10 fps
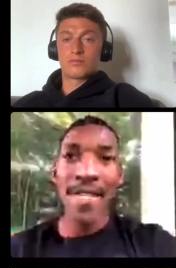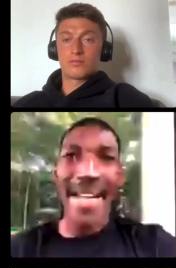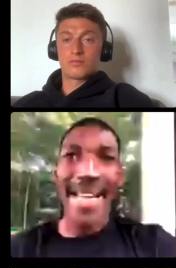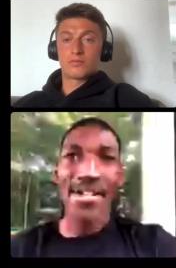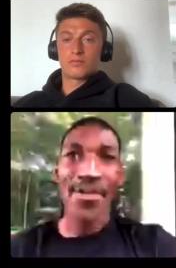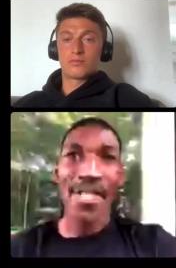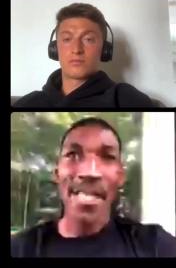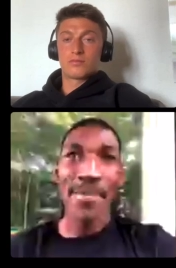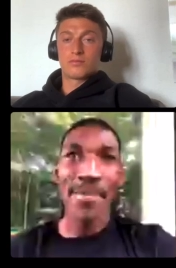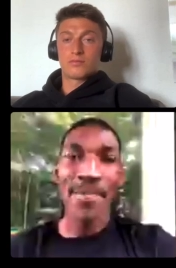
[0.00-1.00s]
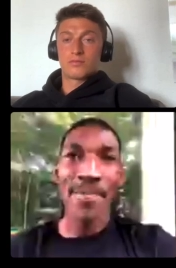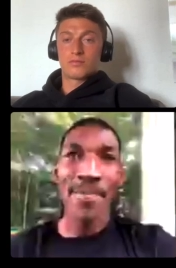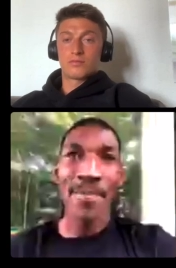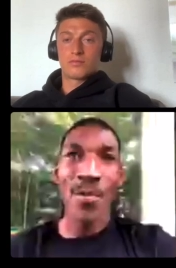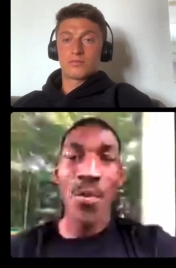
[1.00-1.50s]
Speaker 1: actually
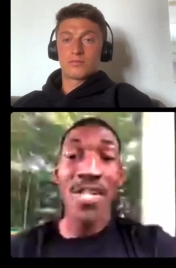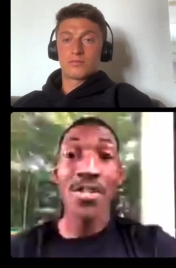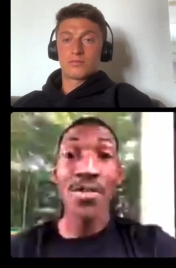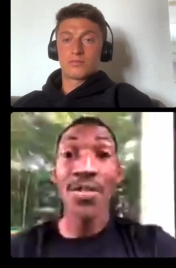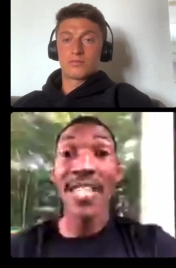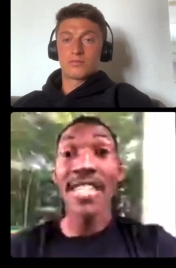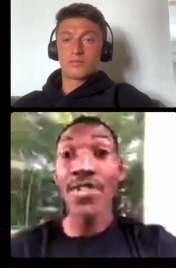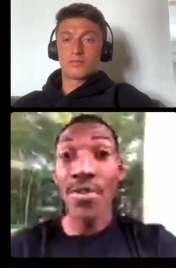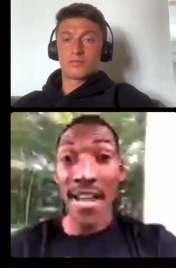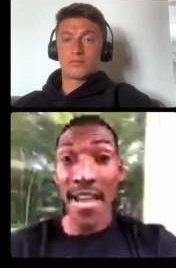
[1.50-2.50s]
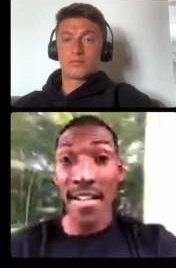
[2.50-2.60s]
went to Israel,